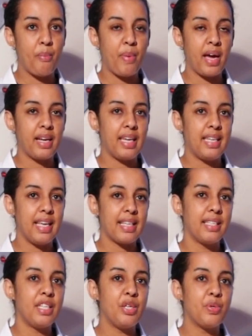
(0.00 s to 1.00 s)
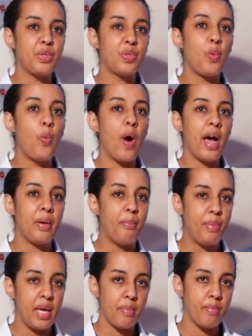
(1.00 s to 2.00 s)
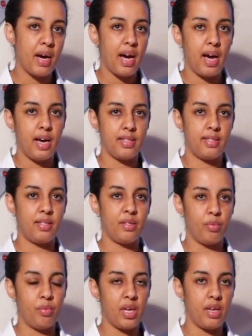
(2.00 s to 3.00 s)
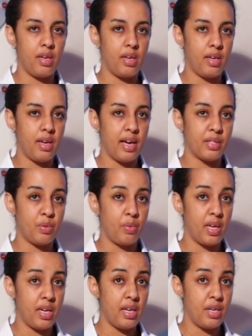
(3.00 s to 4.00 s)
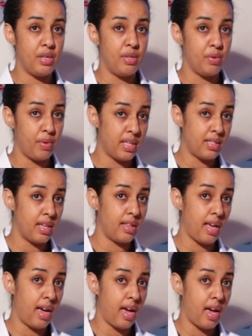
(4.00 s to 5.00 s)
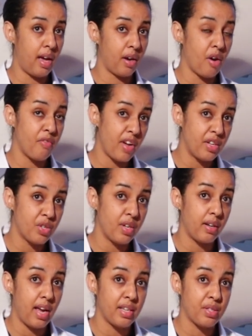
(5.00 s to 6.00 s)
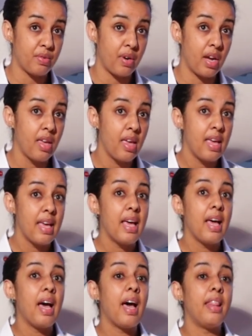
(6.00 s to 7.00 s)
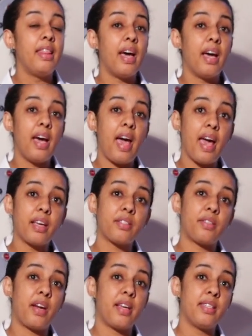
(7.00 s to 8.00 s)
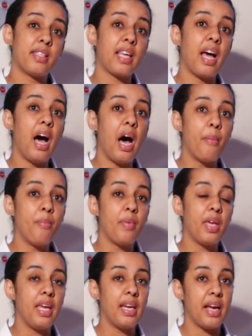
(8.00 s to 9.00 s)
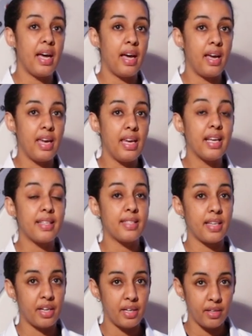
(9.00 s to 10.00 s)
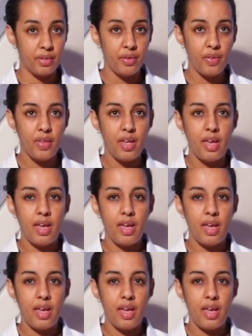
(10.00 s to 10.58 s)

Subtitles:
but it doesn't use one beam as we do it in the conventional X-ray. The X-rays come in a circle,